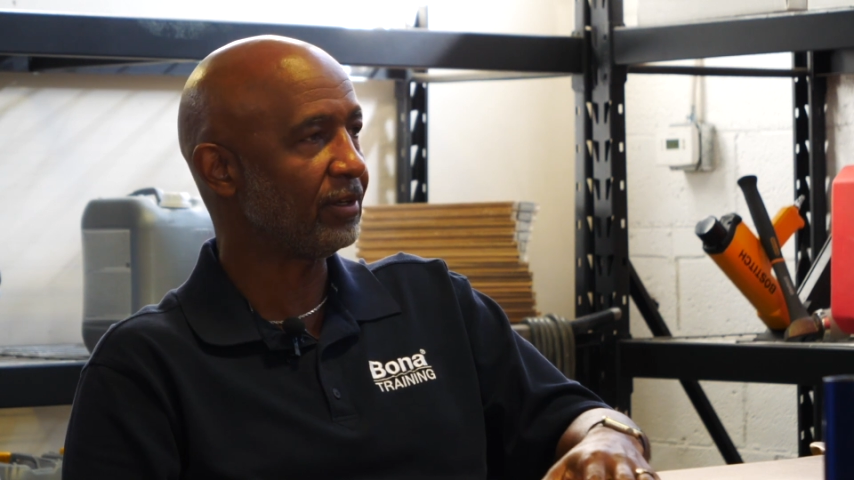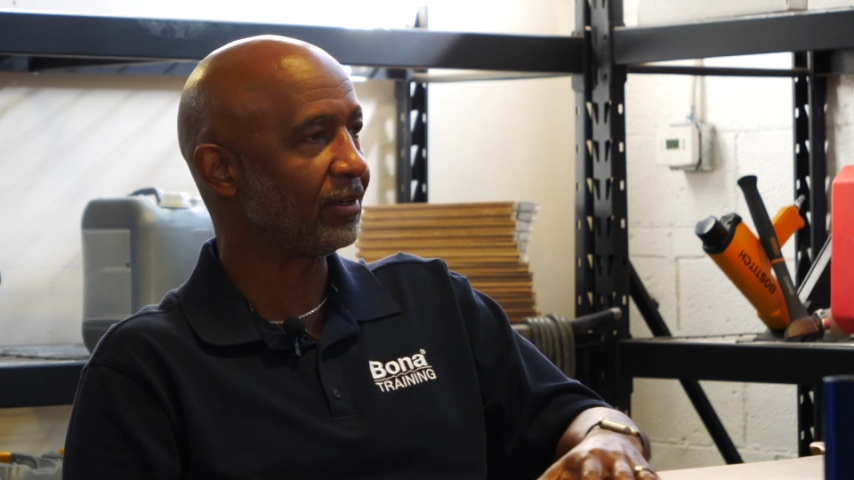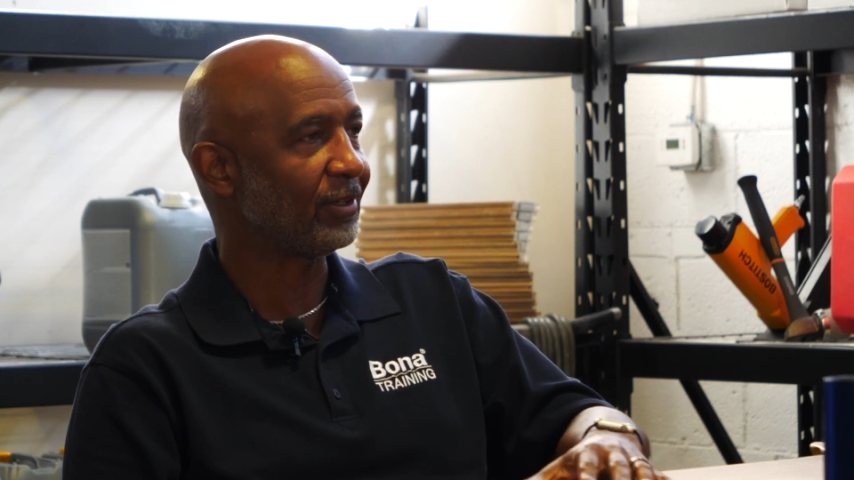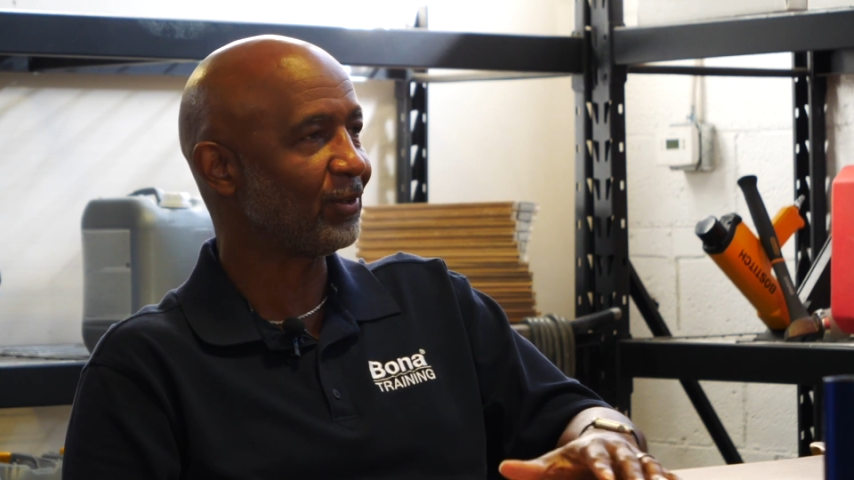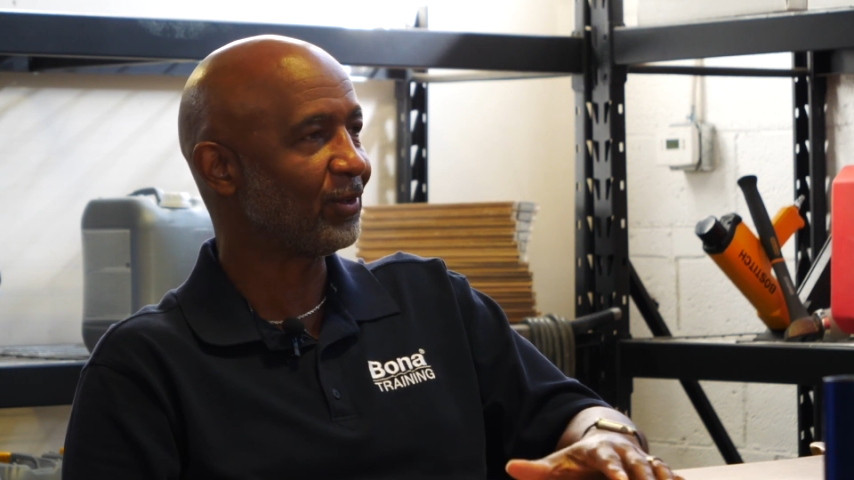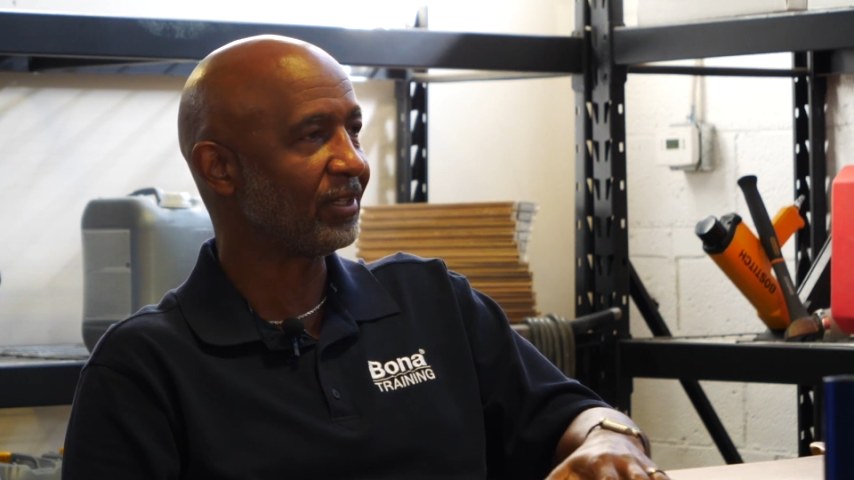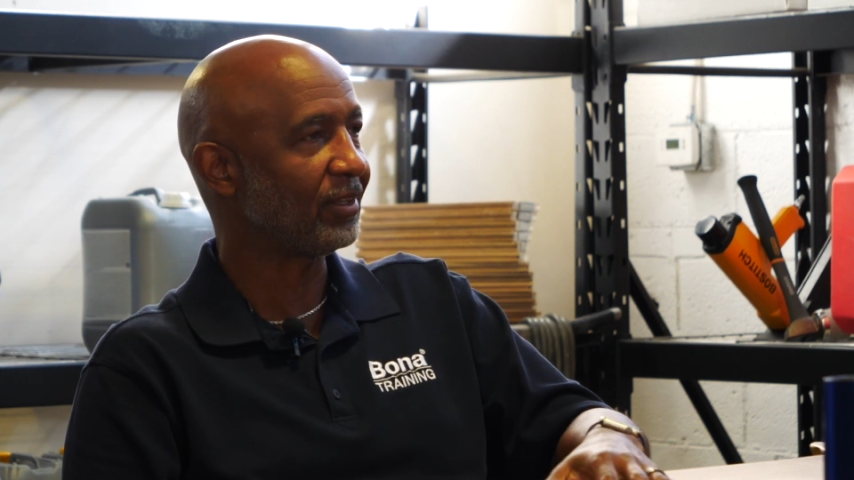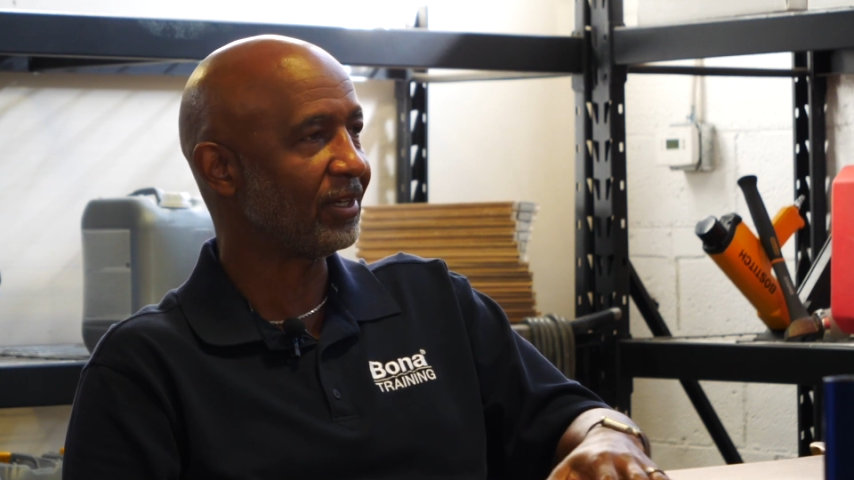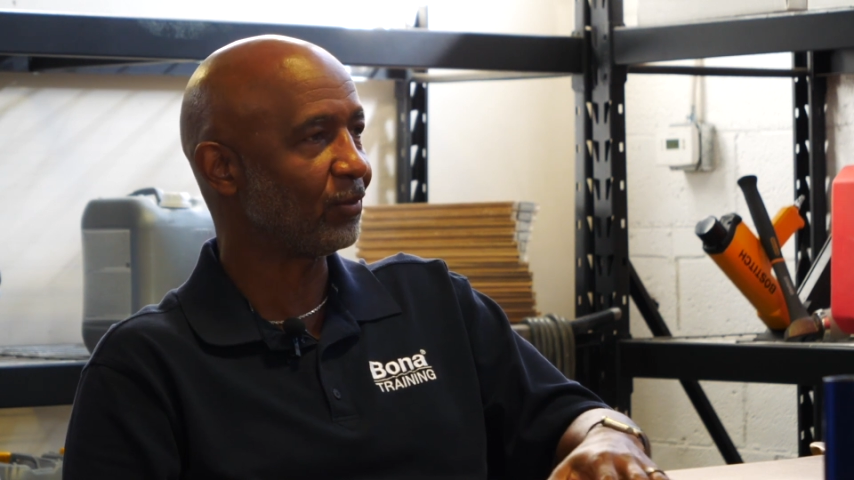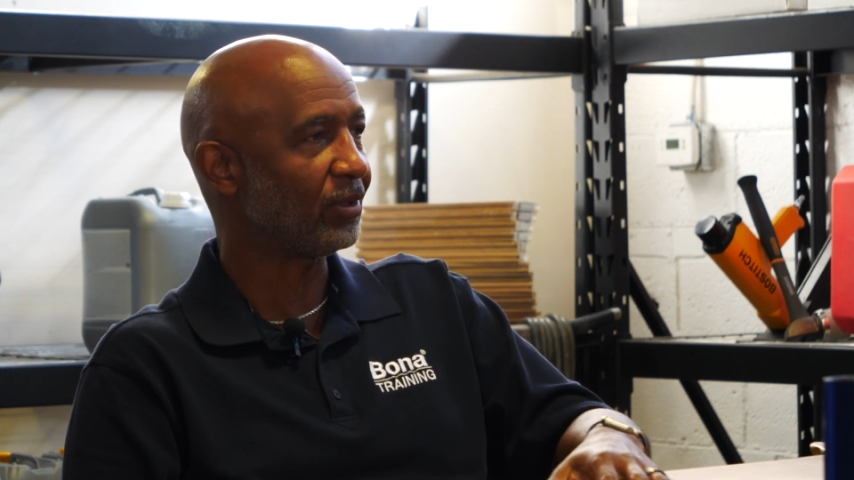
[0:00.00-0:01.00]
you can do
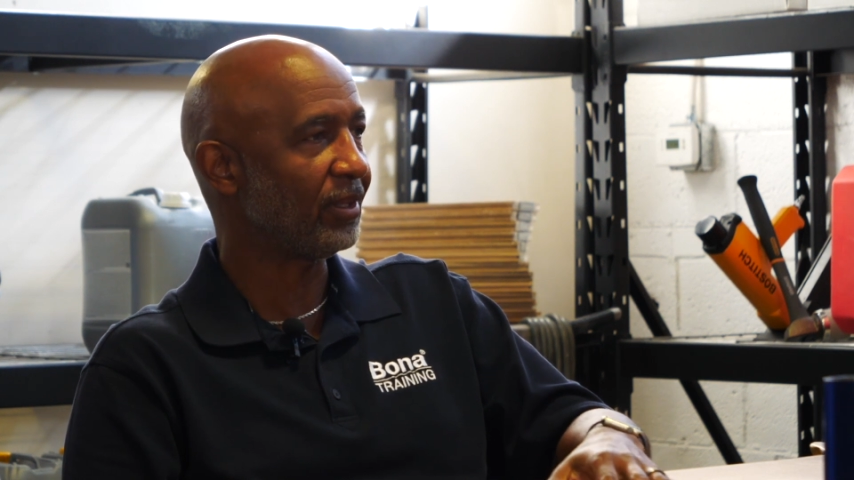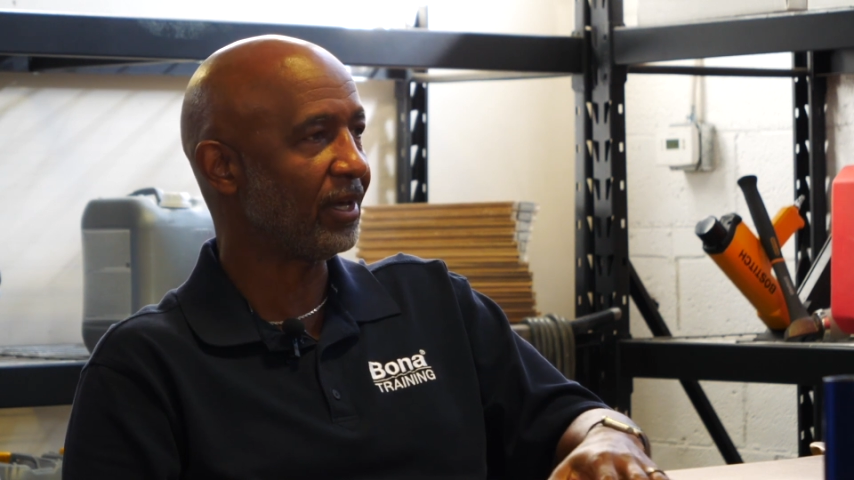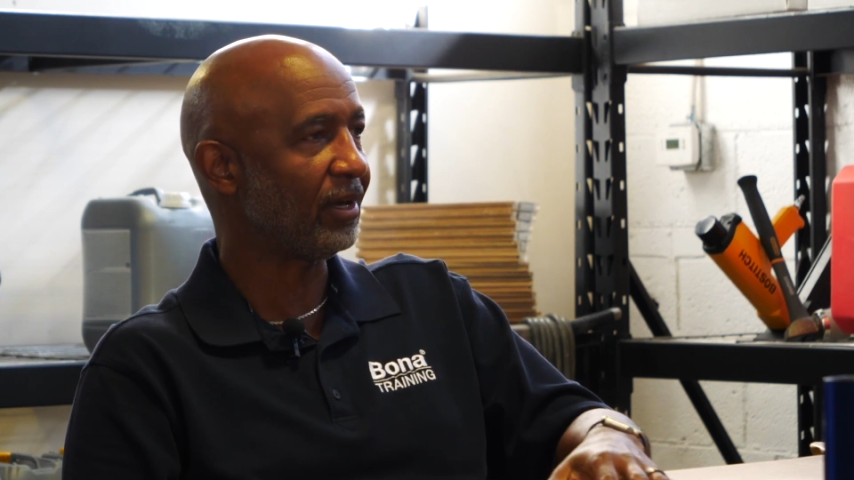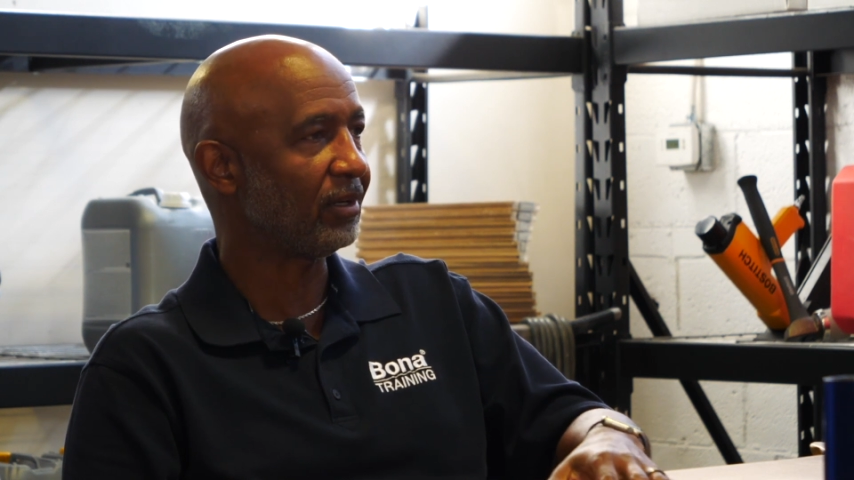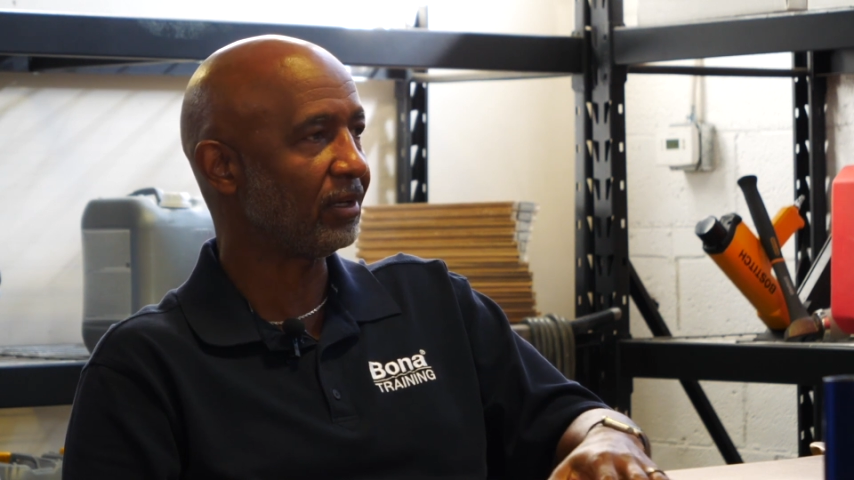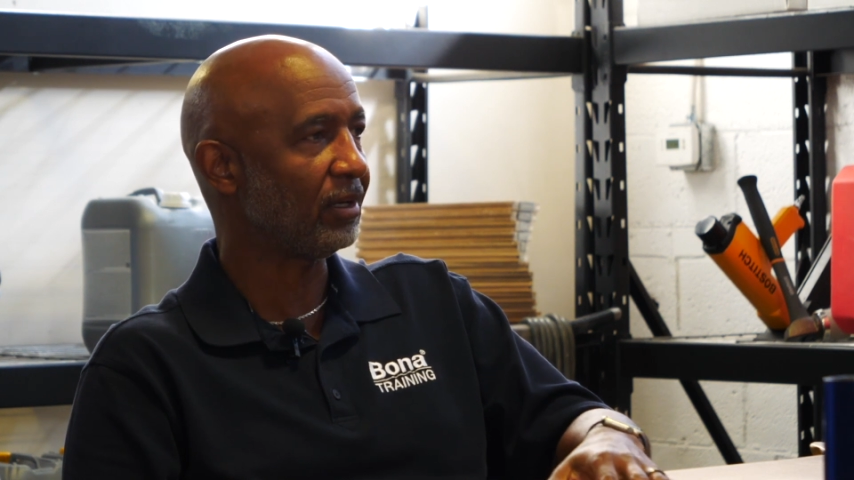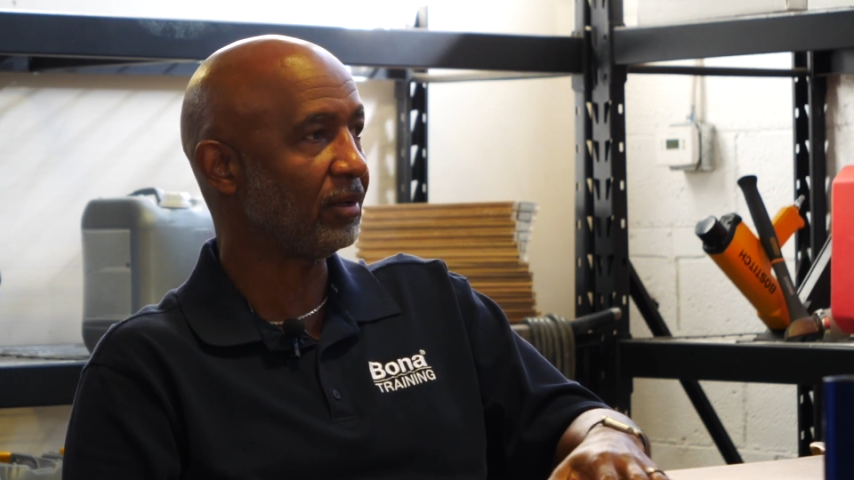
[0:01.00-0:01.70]
anything with that.